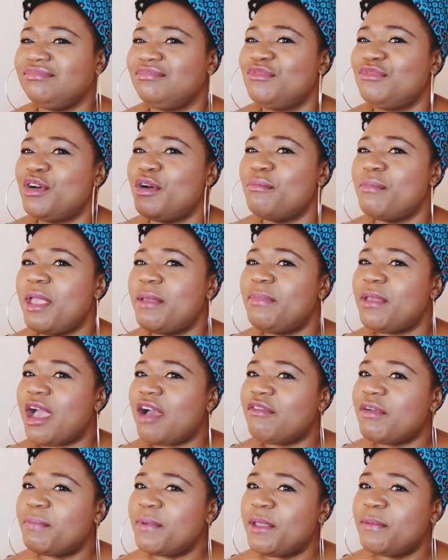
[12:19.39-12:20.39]
well, maybe
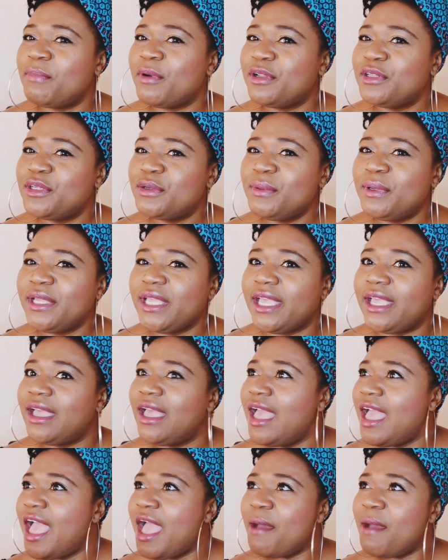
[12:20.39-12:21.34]
other people are doing it.